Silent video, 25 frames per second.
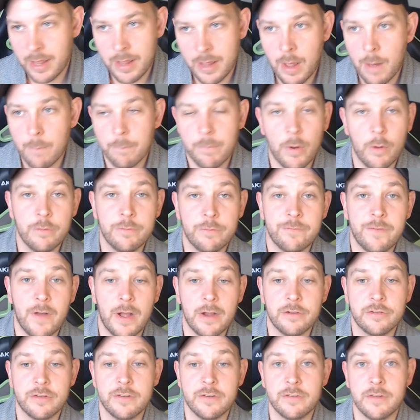Both
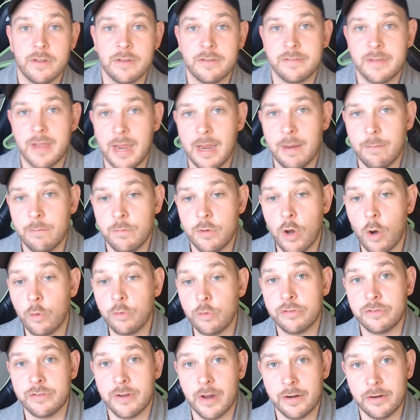functions the same. No
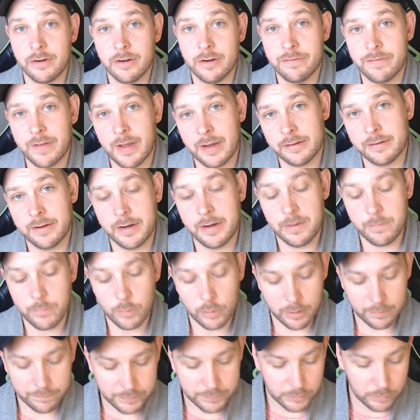stutter effect
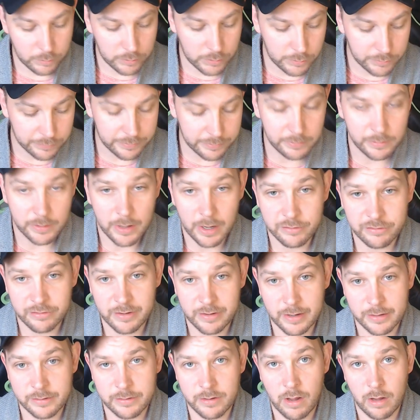anymore if you use the
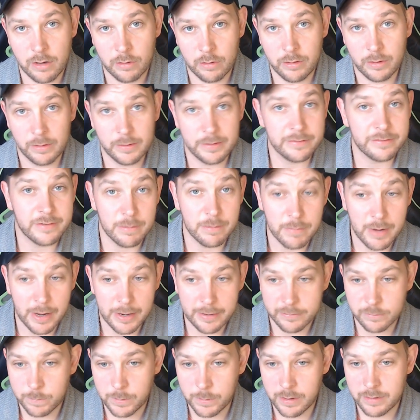Logitech dongle, at least in my
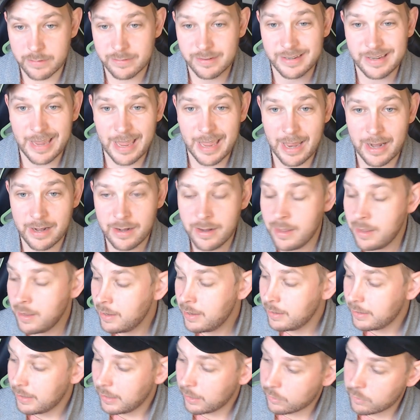experience. Again,
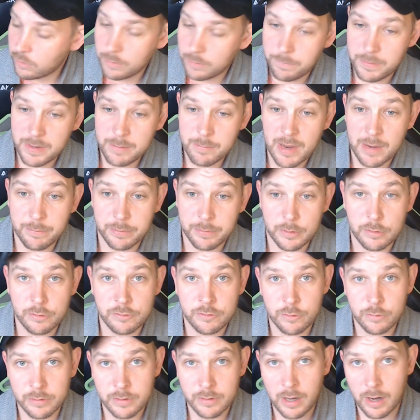it could be my
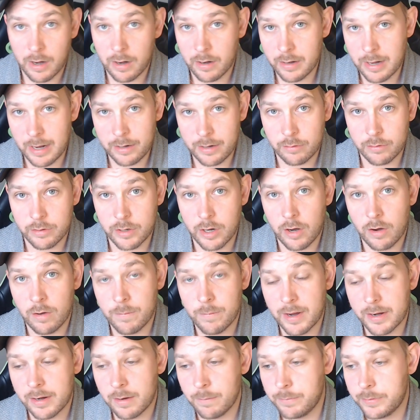Bluetooth card. I don't know.
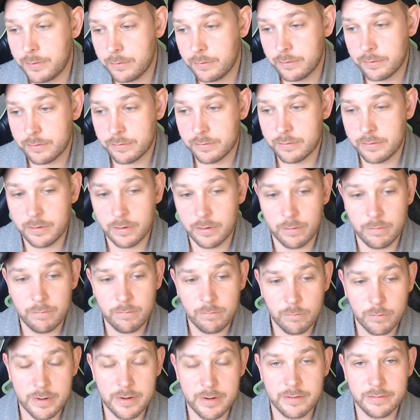My computer's, you know,
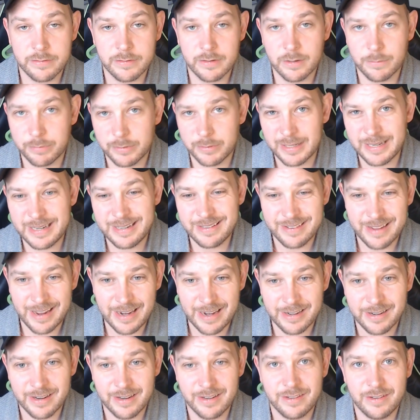reasonably
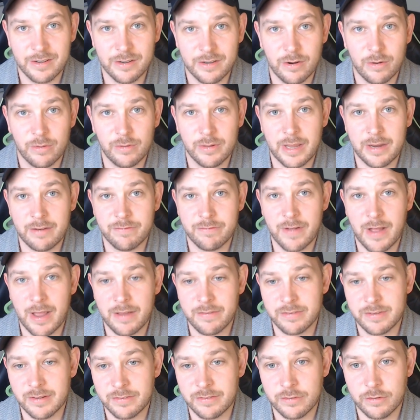dated, you know, like
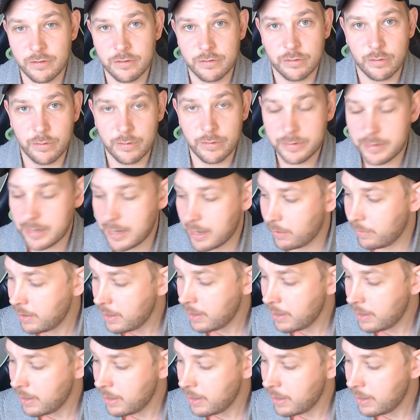5-6 years old now.